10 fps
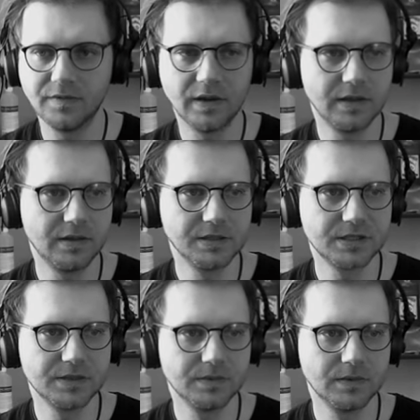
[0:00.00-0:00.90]
like
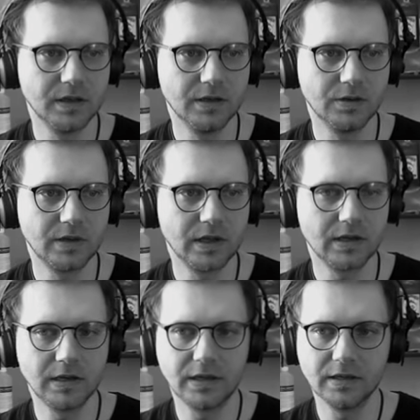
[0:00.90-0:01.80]
this, and you can
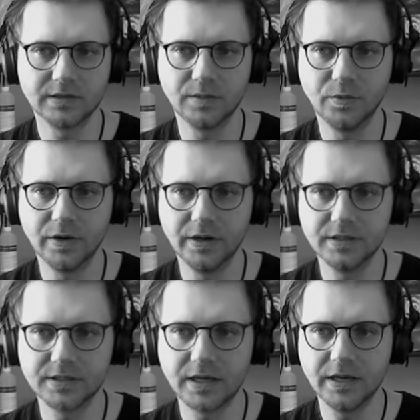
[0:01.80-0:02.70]
click somewhere
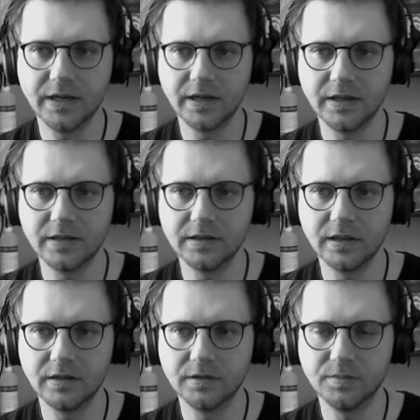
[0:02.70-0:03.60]
inside and